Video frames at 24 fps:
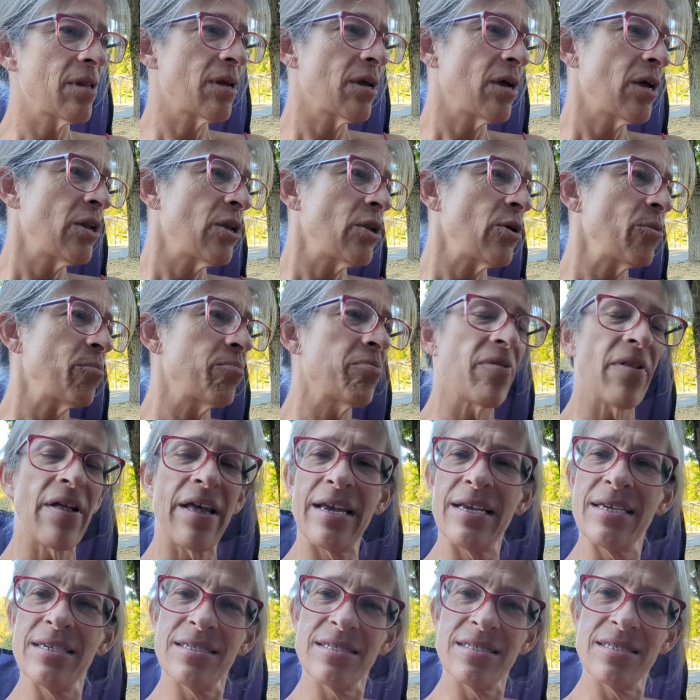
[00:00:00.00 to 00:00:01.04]
new
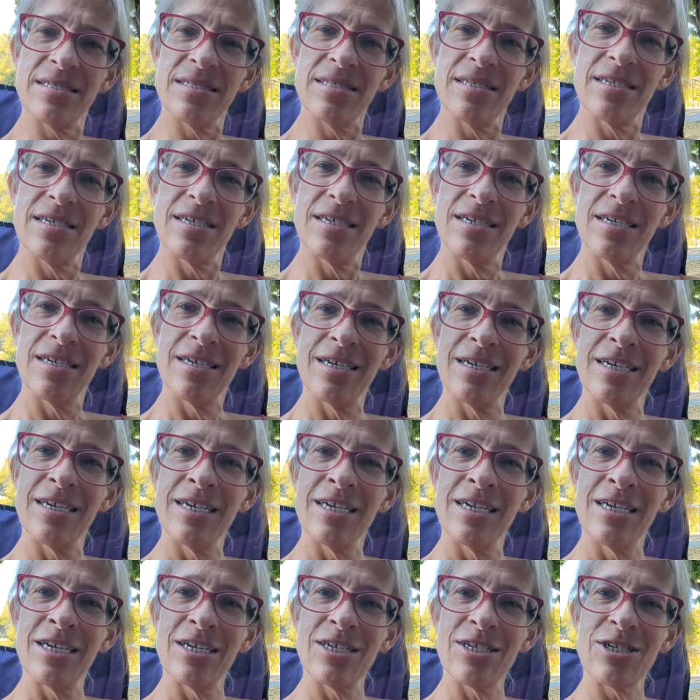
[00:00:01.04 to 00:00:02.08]
place
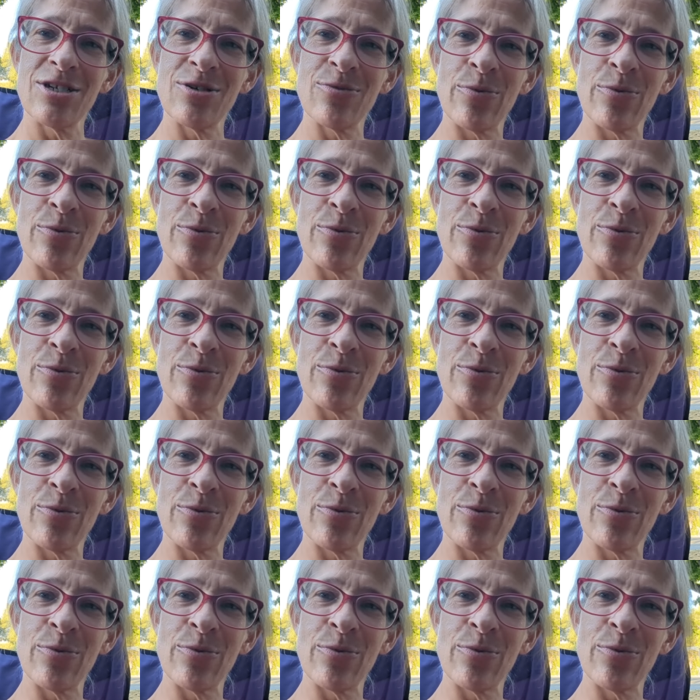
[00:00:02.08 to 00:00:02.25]
to